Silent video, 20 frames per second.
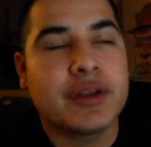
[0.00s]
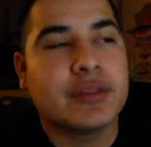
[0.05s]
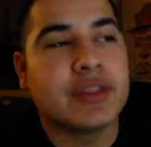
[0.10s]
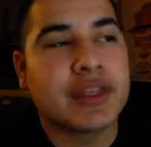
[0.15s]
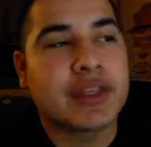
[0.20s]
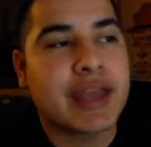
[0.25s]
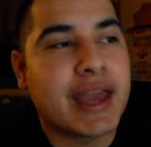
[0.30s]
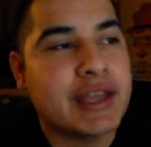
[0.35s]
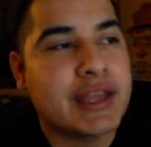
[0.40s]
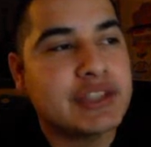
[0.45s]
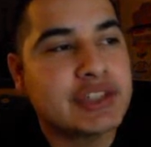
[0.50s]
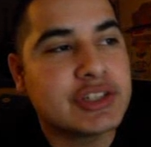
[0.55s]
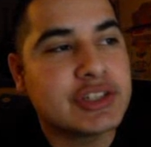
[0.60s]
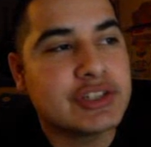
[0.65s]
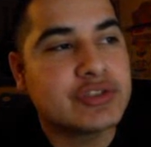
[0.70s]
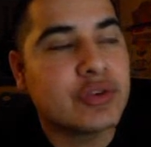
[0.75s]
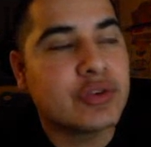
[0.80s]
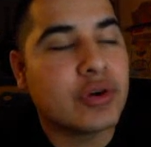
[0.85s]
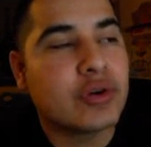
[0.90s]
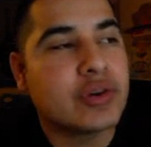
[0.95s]
The cage
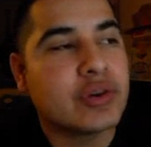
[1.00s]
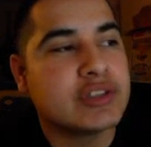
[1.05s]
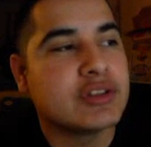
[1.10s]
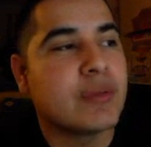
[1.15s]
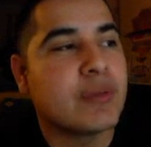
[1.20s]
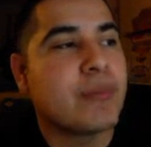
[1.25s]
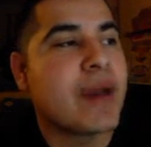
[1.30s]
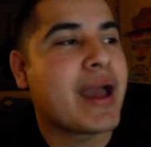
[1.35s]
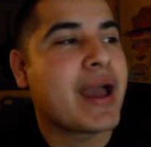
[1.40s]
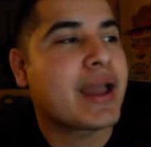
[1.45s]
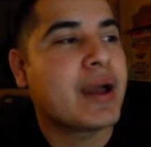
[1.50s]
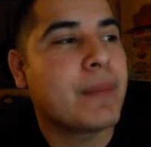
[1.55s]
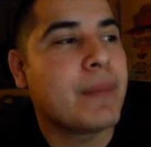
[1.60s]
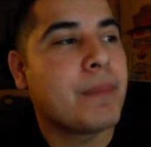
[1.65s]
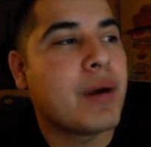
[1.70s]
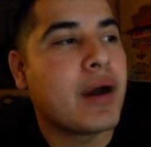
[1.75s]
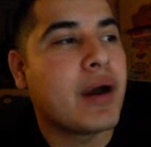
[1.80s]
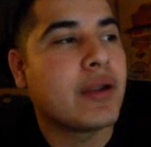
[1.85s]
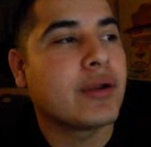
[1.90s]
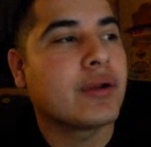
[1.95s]
control, he's going to back up
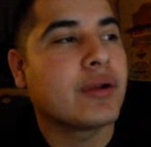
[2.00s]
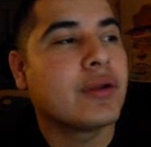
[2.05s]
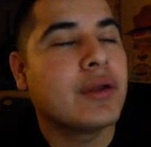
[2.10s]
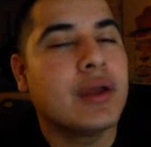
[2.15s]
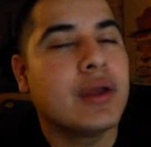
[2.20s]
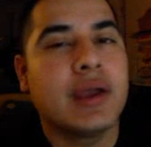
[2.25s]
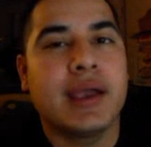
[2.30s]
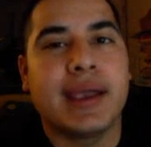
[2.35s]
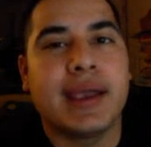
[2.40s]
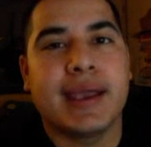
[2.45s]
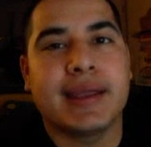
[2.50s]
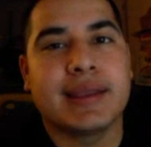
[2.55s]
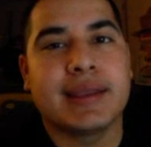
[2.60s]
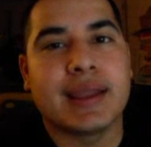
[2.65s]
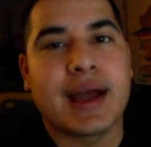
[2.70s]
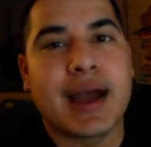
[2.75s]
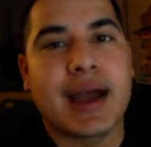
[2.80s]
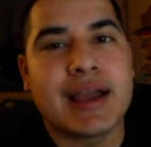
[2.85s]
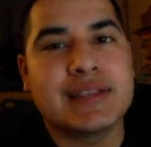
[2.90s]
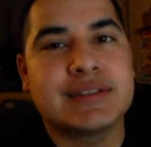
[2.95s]
Bonnar. And
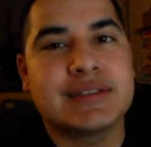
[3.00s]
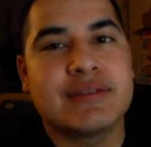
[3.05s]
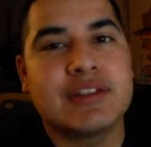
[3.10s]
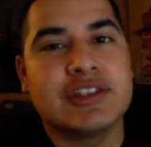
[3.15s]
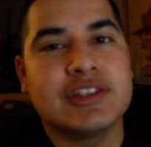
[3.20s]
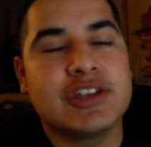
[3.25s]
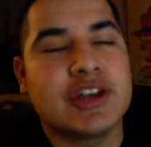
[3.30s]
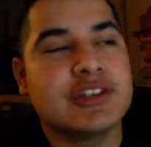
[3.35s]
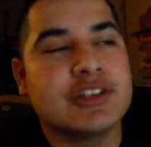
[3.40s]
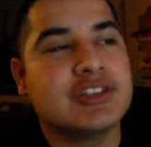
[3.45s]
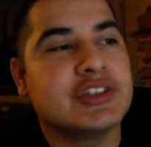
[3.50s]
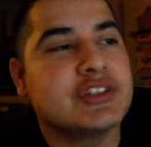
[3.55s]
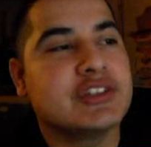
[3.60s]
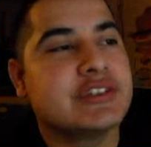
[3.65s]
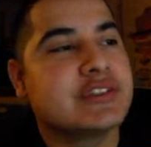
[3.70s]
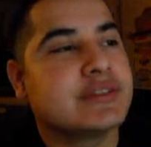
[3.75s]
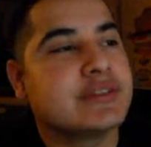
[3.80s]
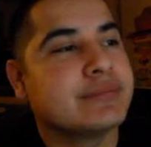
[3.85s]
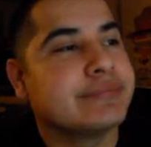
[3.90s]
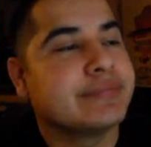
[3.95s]
the eyes of the judges,
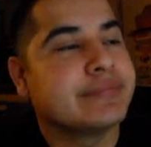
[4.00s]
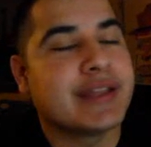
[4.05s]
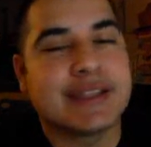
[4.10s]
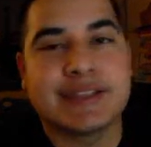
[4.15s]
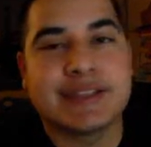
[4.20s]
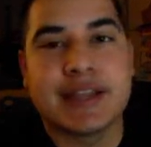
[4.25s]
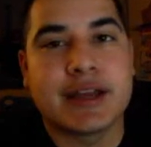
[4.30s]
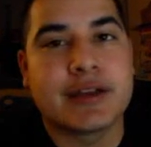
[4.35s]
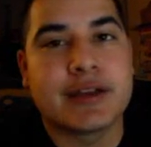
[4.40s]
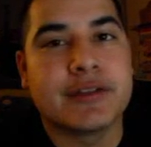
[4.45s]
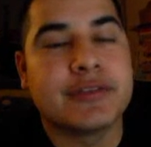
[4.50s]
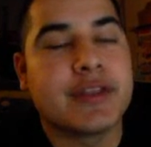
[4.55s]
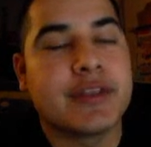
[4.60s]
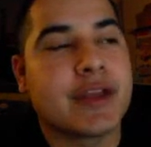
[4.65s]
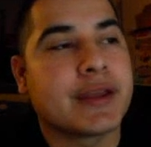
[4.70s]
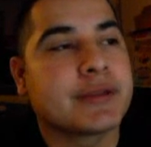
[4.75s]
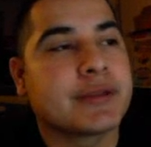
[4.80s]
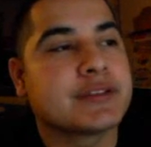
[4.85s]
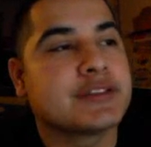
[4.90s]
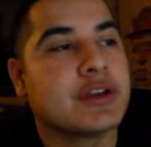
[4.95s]
that's not a good thing.